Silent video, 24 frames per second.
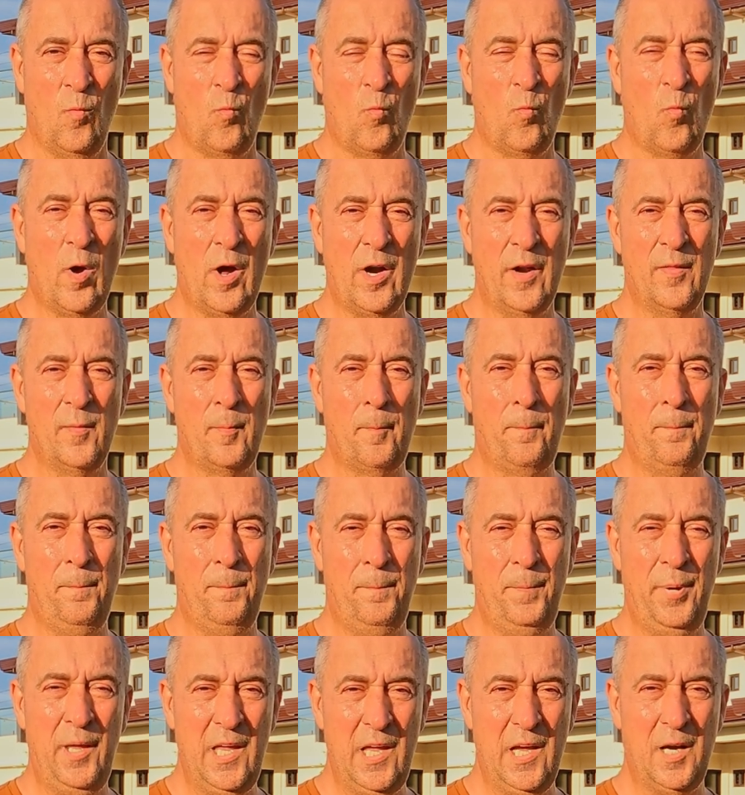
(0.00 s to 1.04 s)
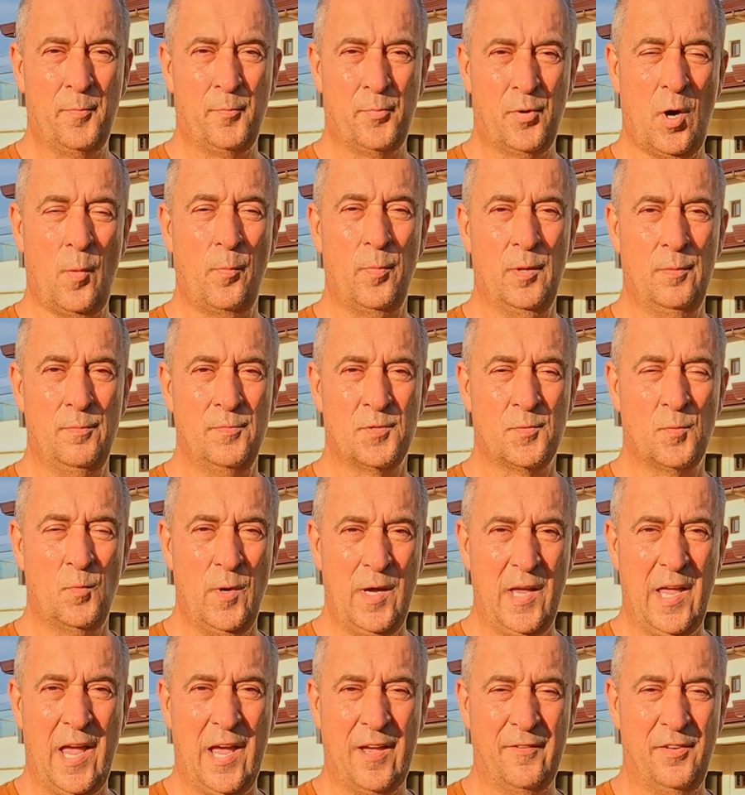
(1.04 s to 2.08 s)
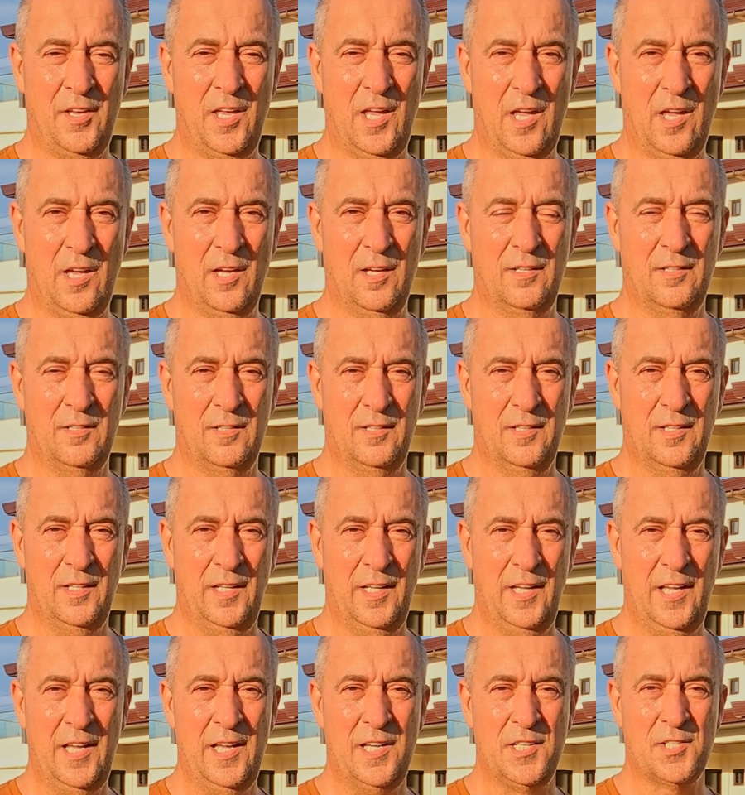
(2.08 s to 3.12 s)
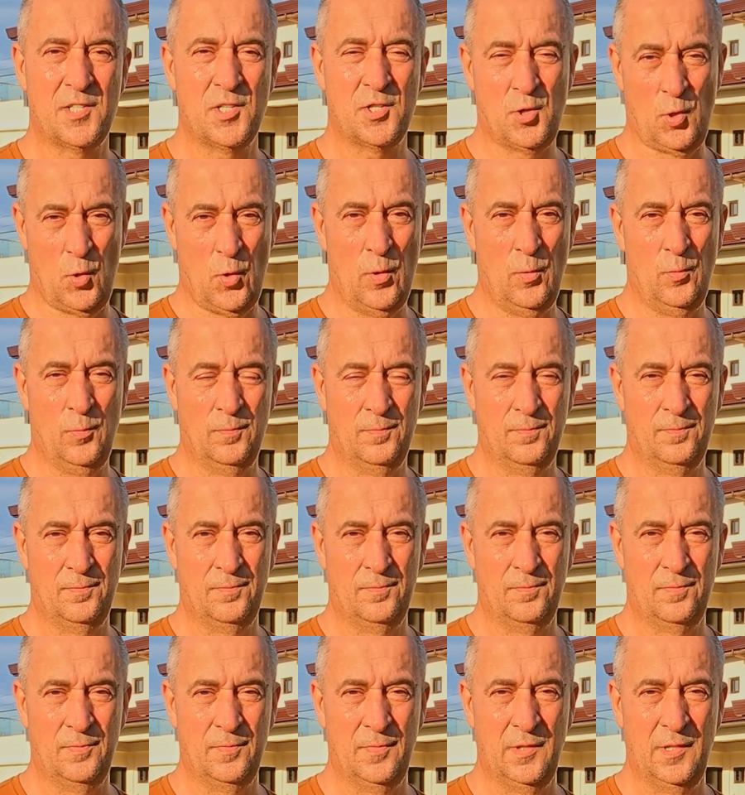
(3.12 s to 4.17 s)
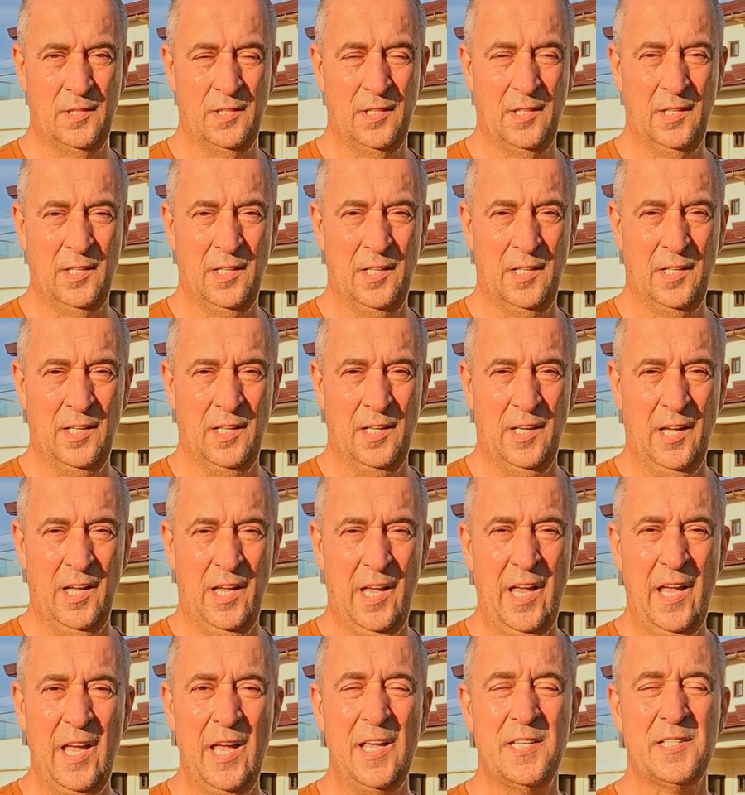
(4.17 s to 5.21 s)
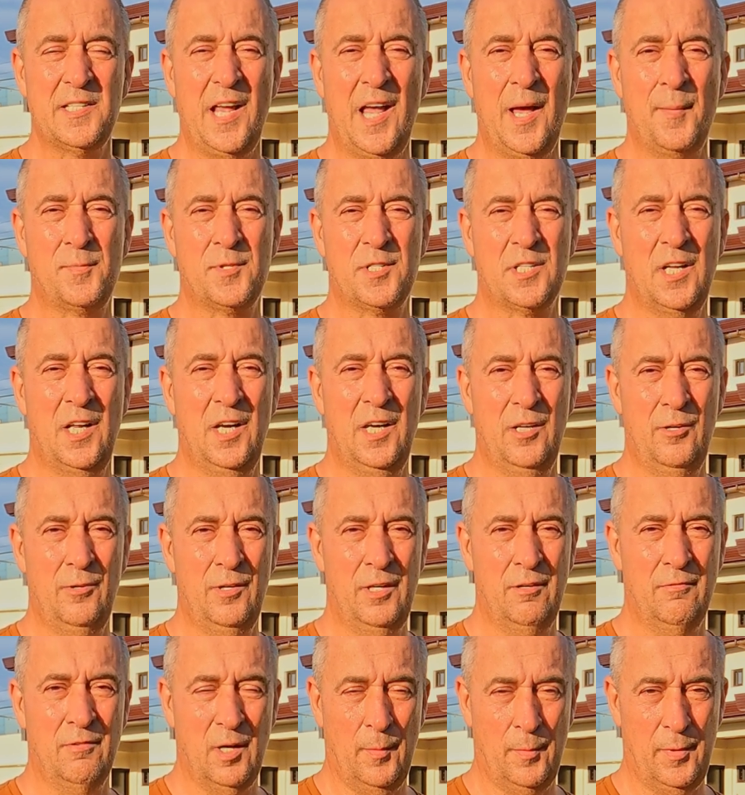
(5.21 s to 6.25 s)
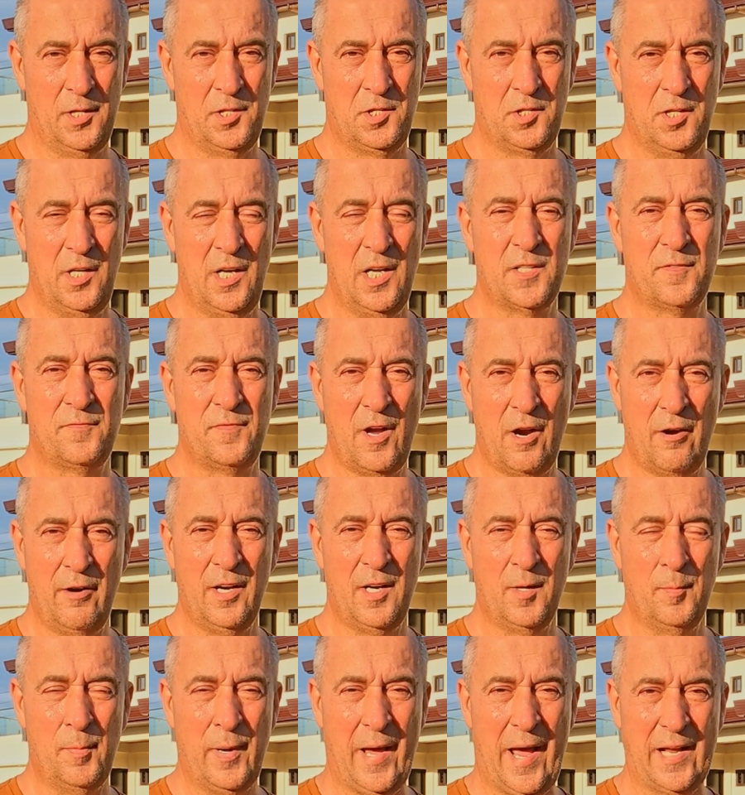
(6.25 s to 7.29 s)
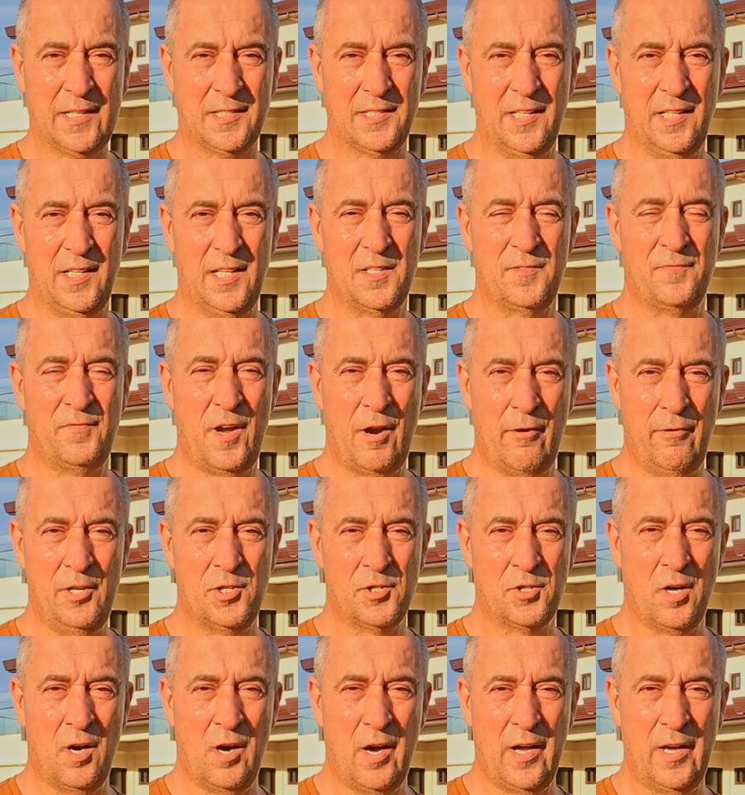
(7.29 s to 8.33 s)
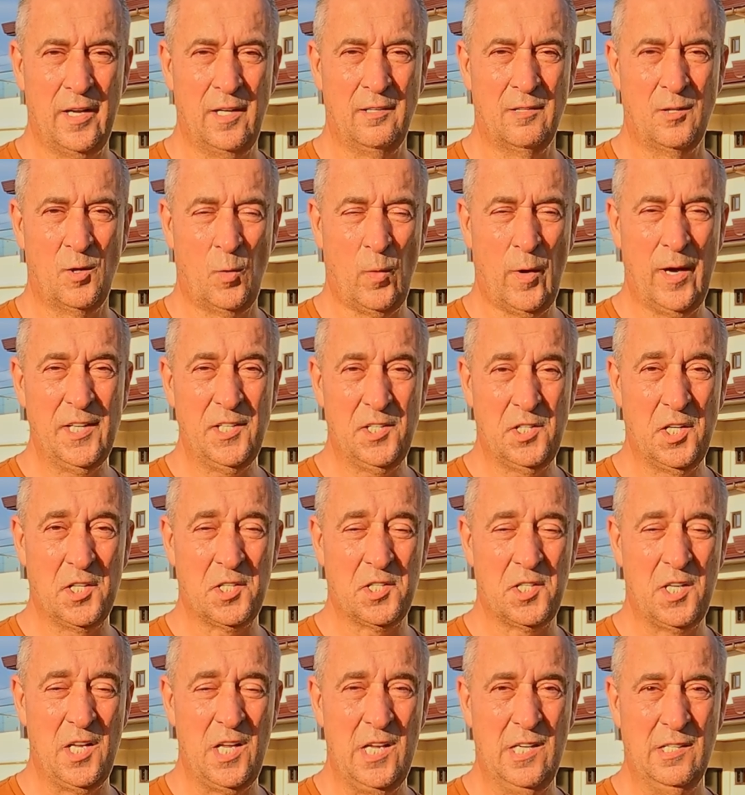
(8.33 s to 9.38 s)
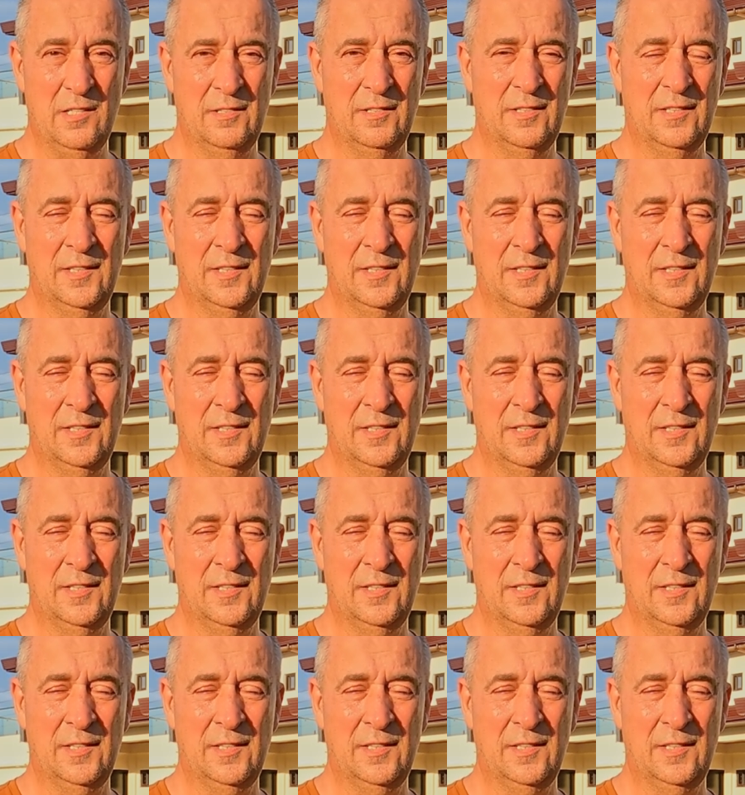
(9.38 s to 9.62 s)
One of the big problems we have here is the soil. It's absolutely rubbish. It's very compacted, it's very dry, quite dusty.